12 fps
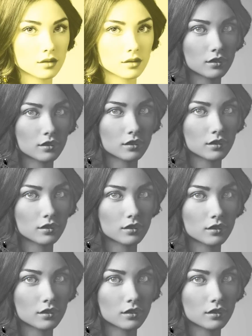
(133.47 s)

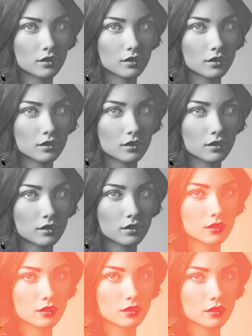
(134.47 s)

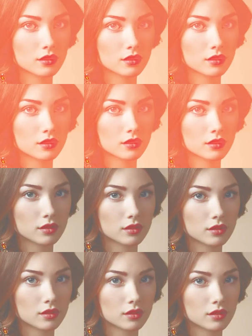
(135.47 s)

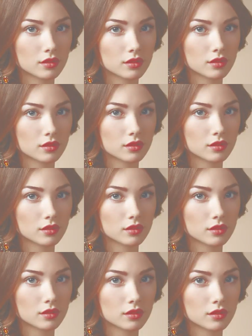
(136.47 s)

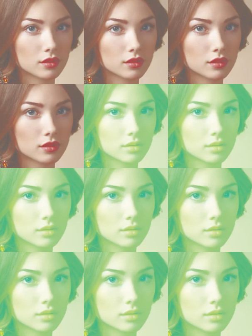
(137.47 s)

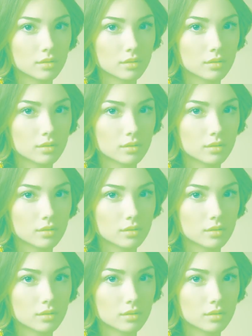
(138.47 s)
No one is speaking in this clip.